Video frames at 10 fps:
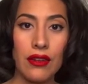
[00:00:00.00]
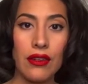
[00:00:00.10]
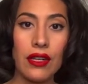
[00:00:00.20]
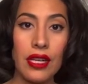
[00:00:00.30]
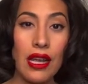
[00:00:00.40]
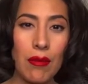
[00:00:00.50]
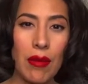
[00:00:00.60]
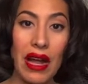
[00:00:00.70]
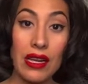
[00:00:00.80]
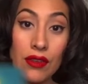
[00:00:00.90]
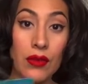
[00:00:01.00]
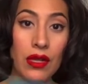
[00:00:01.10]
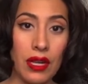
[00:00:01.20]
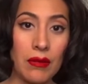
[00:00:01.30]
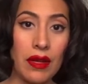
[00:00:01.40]
You're going to get back into
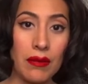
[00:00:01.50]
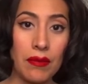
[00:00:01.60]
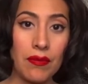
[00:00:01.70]
alignment.